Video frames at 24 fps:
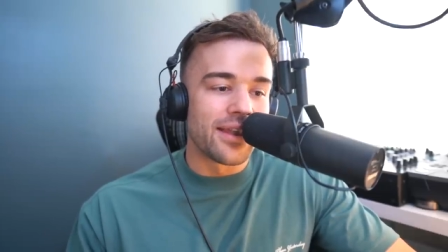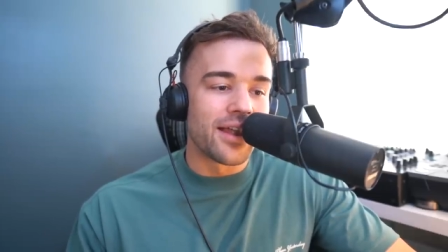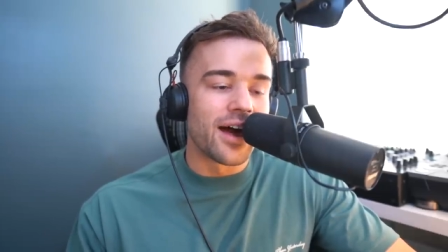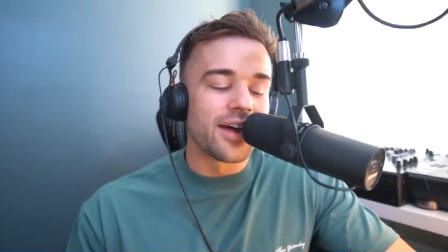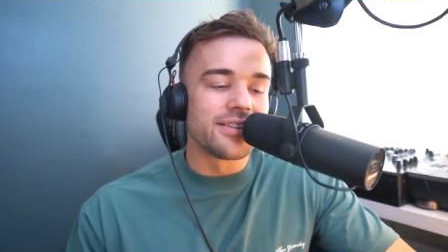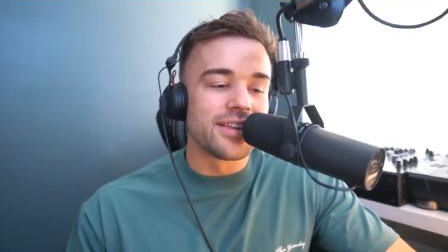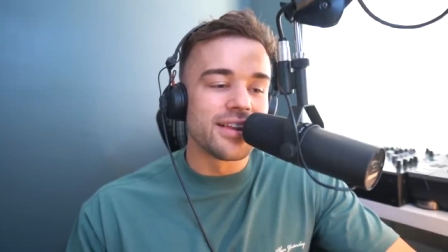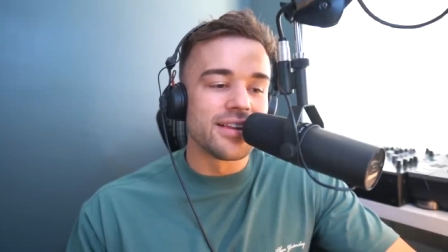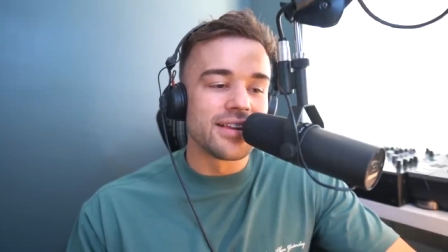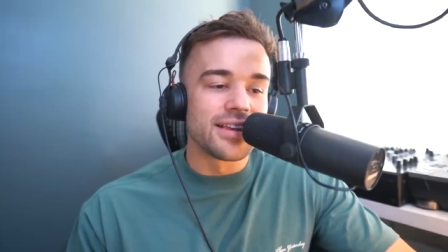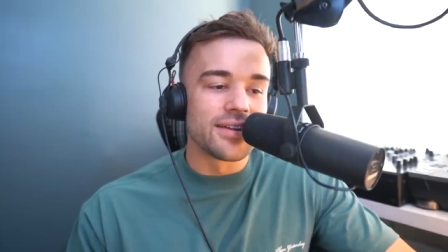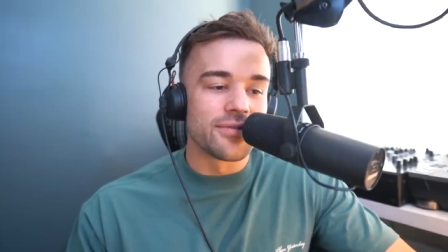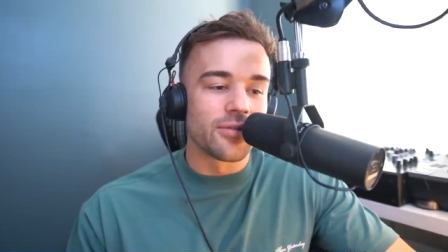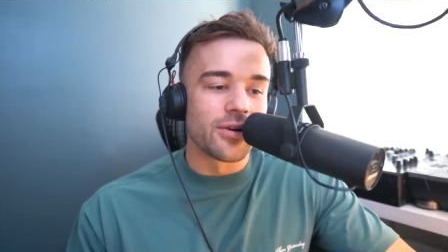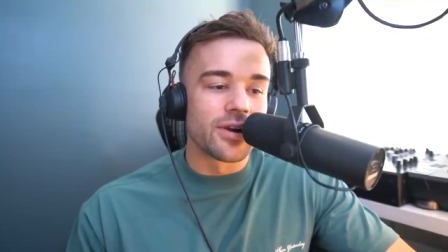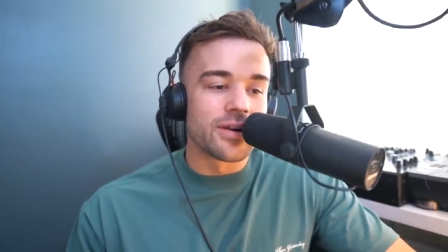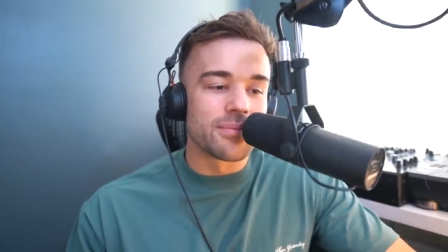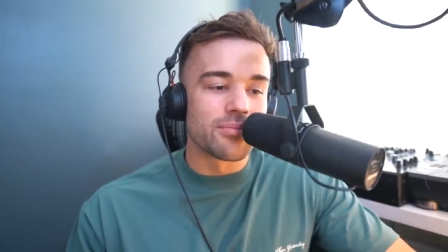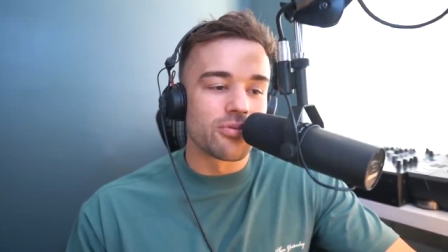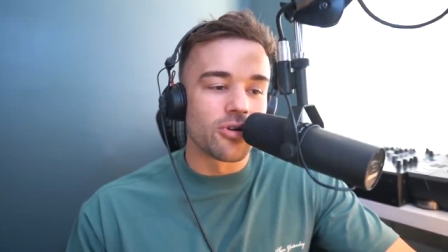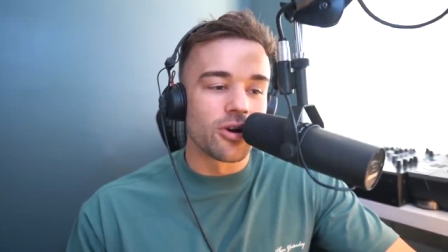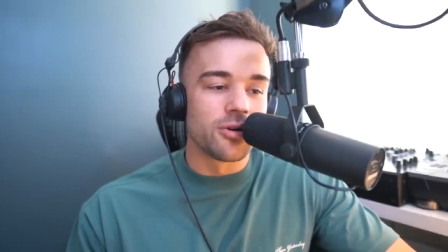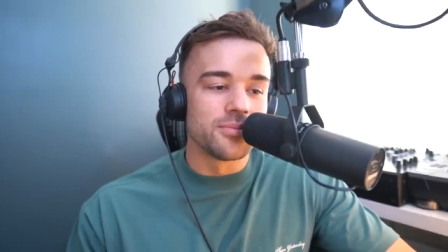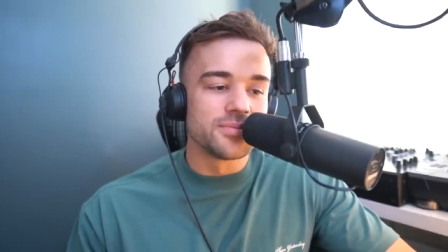Like I didn't give her any
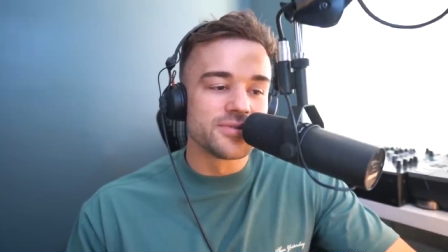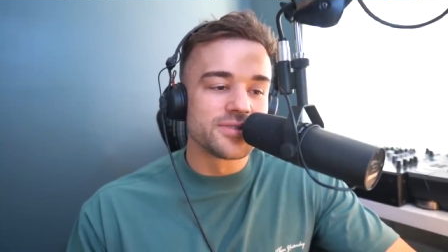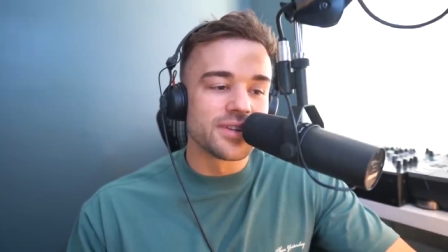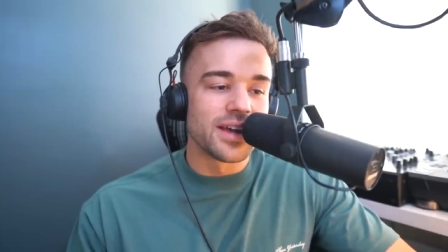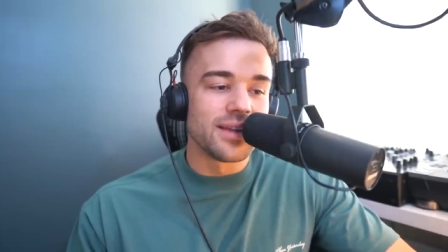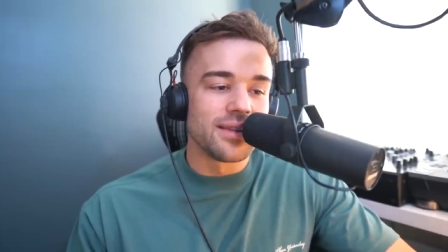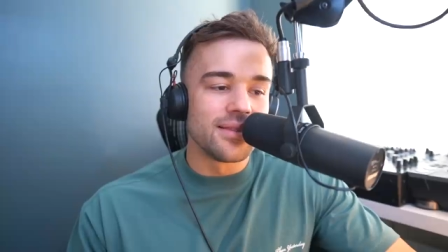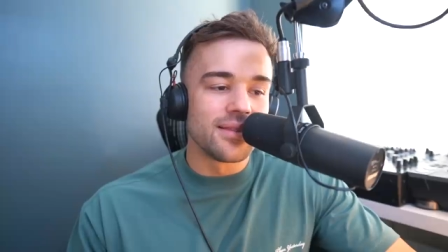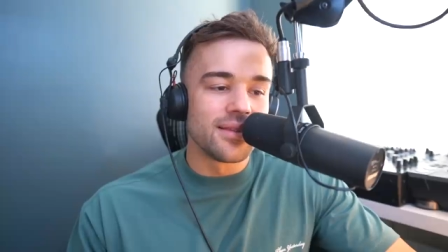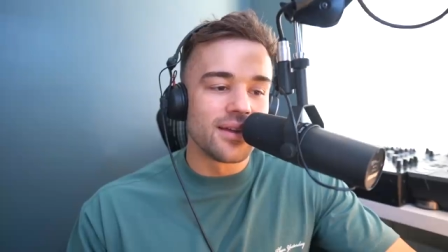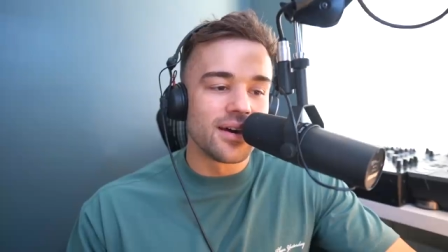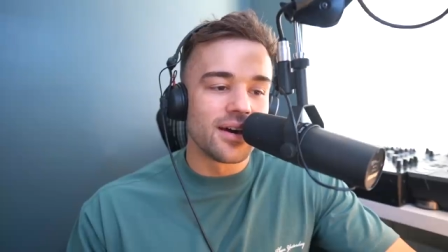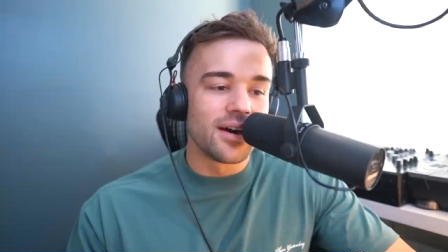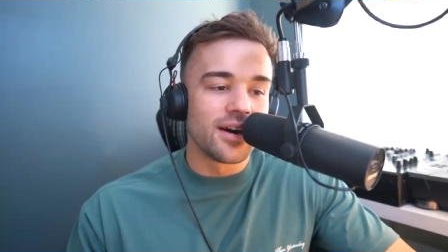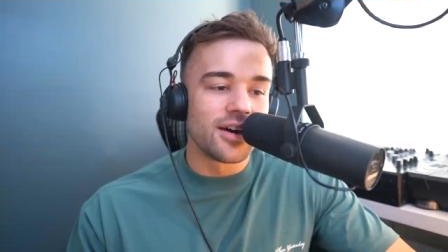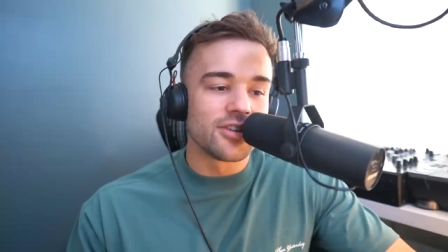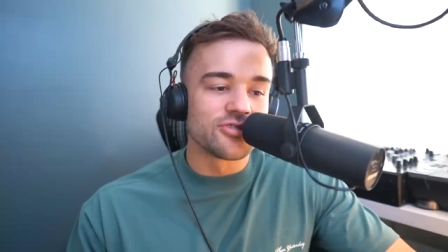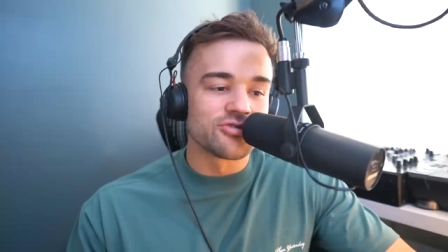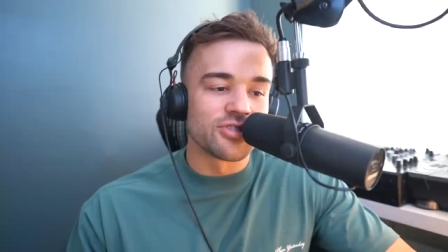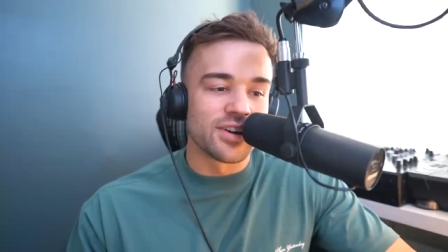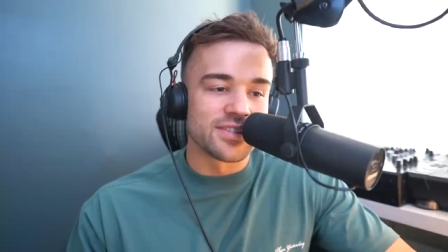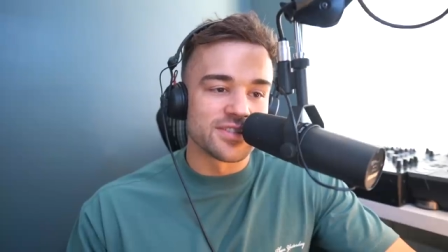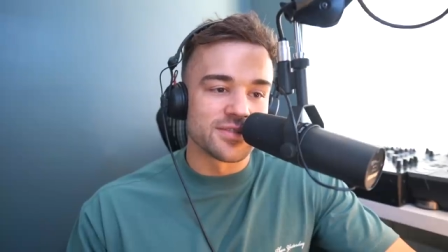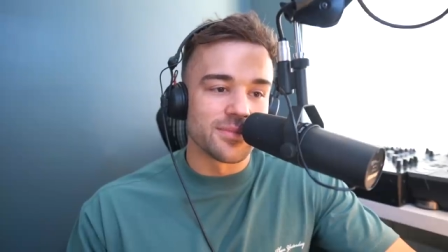props in the
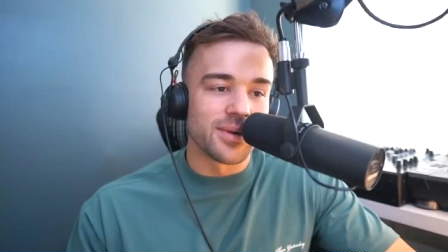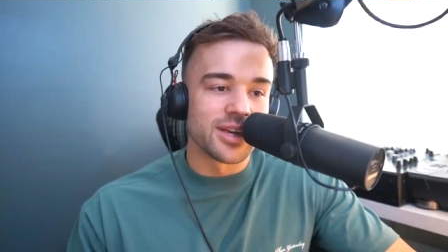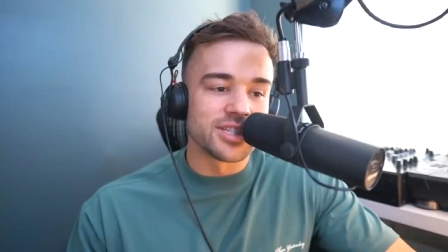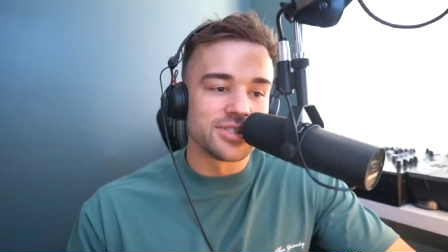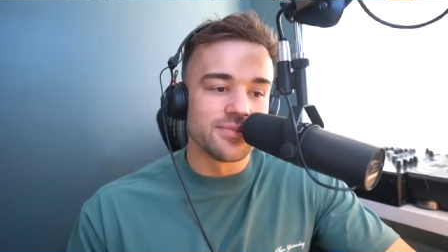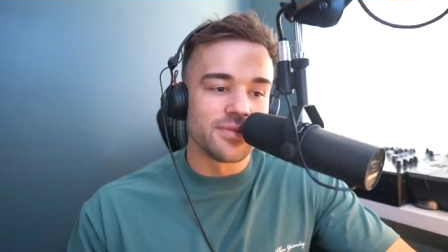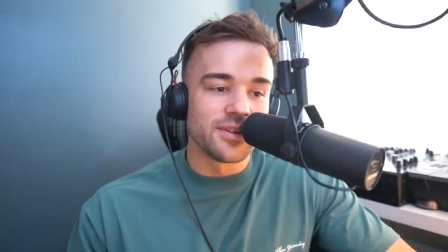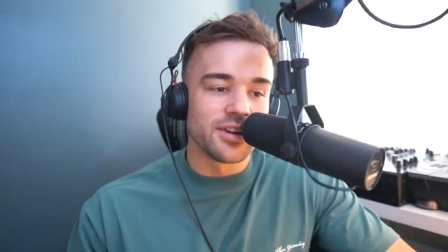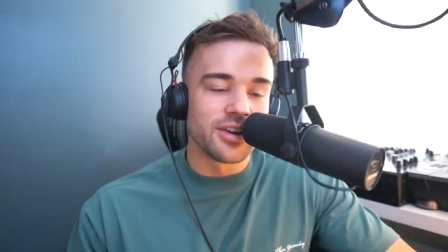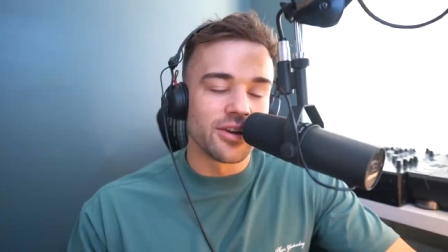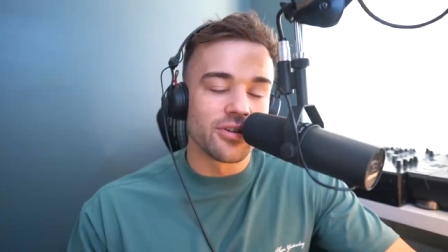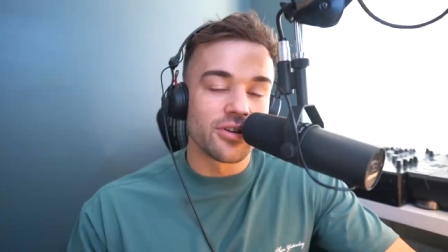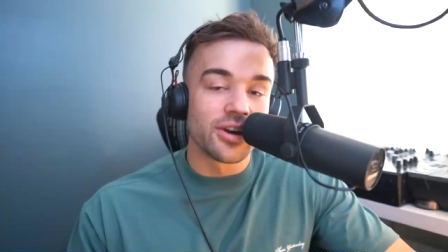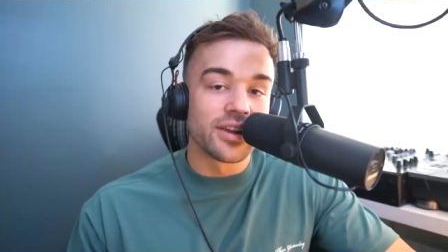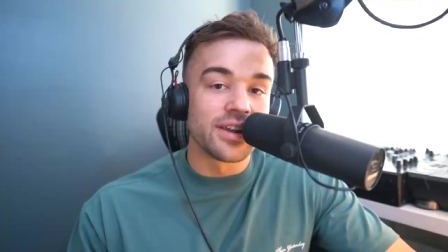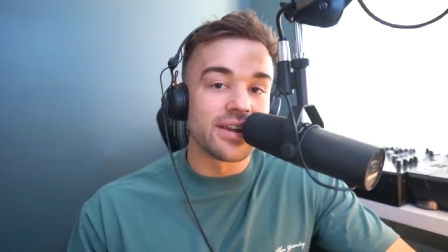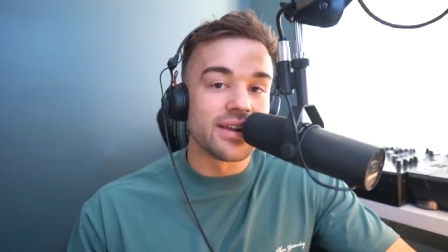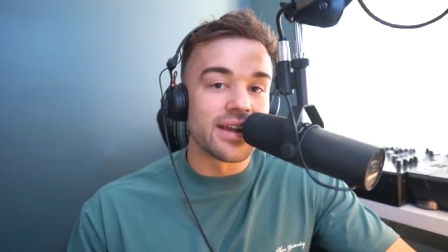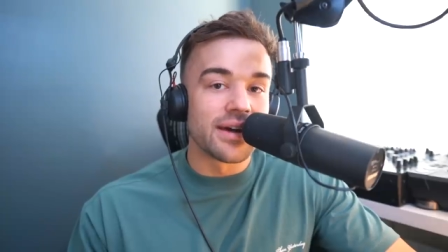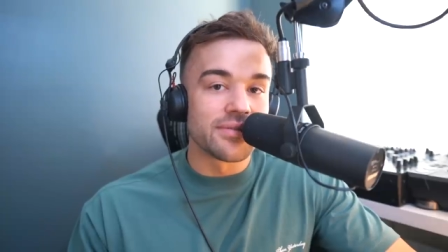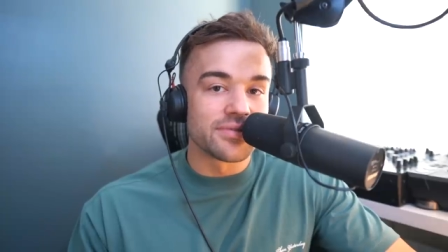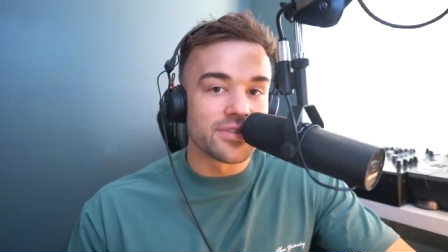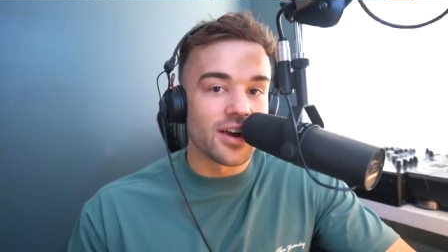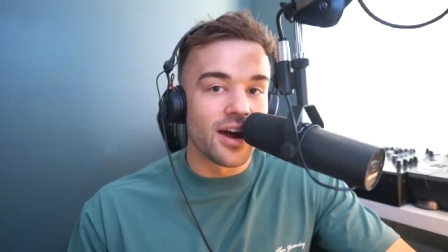transformation video because I
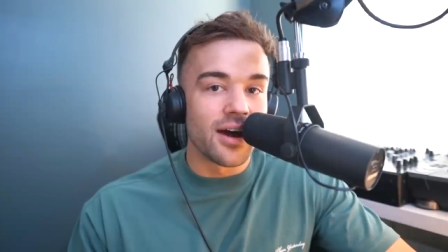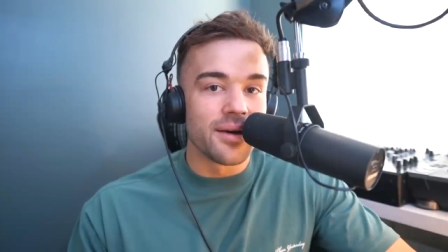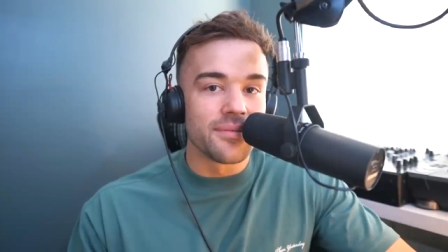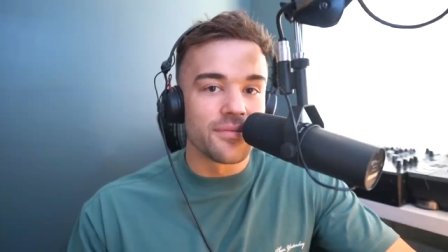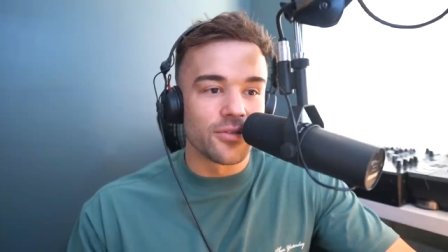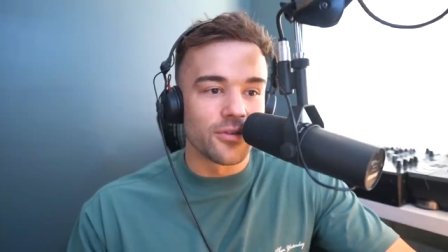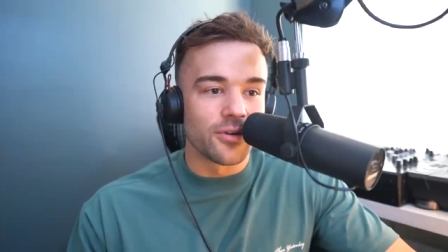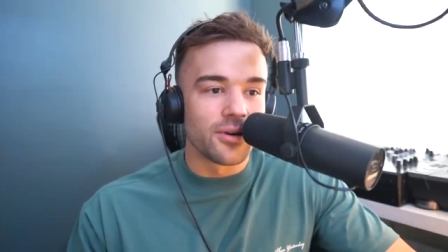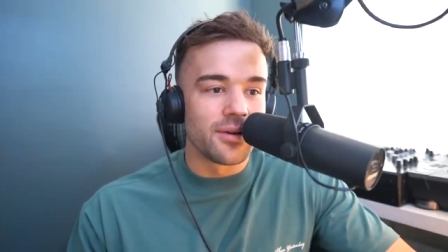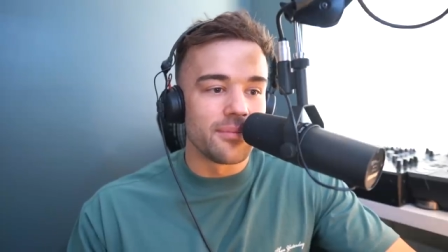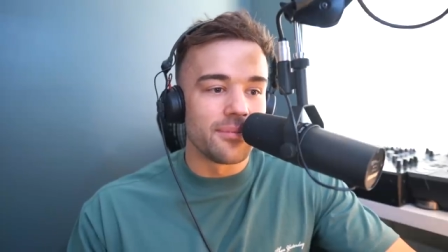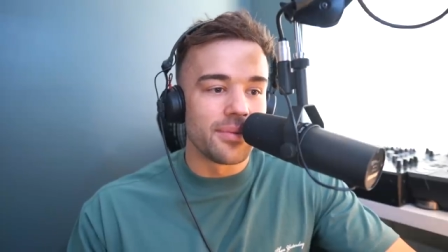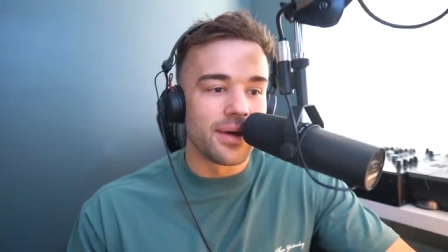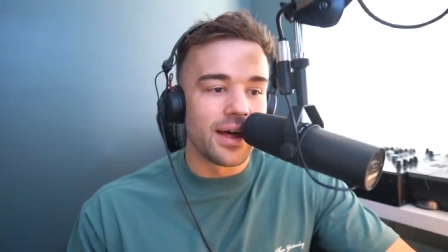didn't have time for it.